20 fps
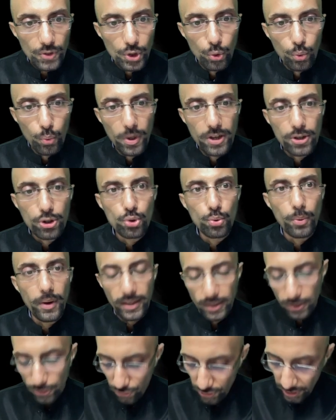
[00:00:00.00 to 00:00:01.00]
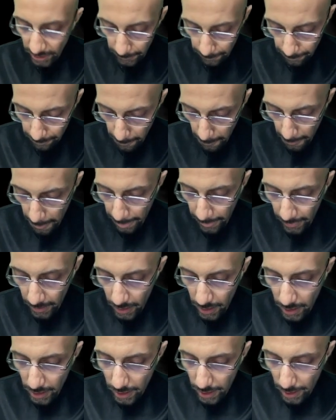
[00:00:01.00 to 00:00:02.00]
1, 2 and 3.
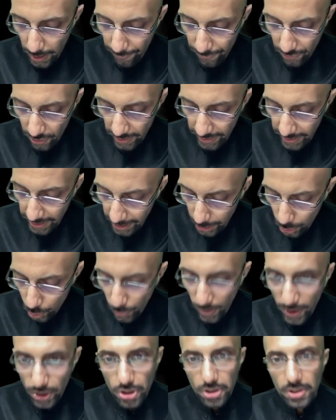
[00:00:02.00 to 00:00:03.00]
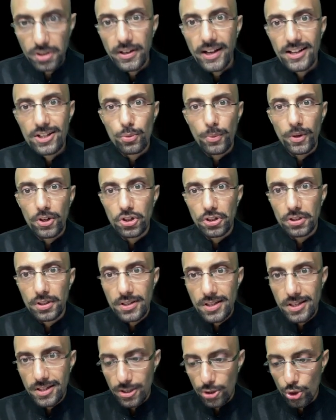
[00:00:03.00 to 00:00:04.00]
After 18th question, next question
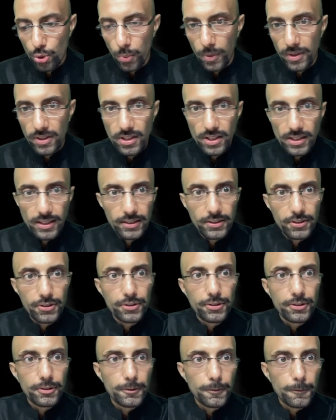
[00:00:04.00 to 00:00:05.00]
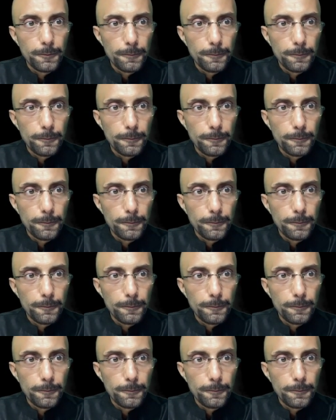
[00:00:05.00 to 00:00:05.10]
is 20th